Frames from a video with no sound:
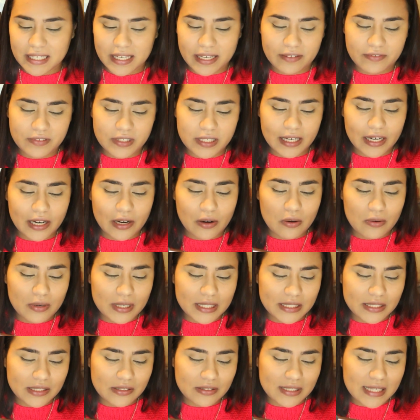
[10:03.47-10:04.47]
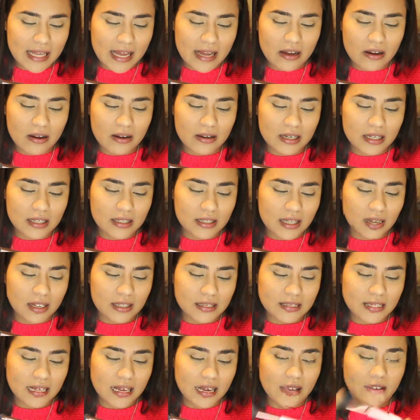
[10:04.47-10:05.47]
it gives. And I always use that on a
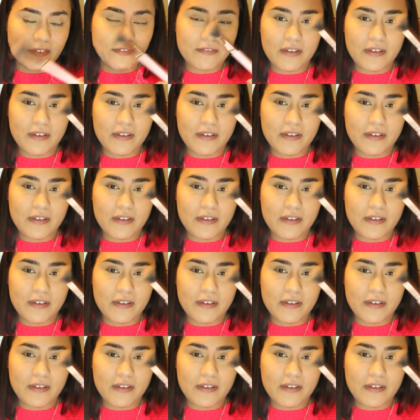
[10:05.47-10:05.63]
Luxie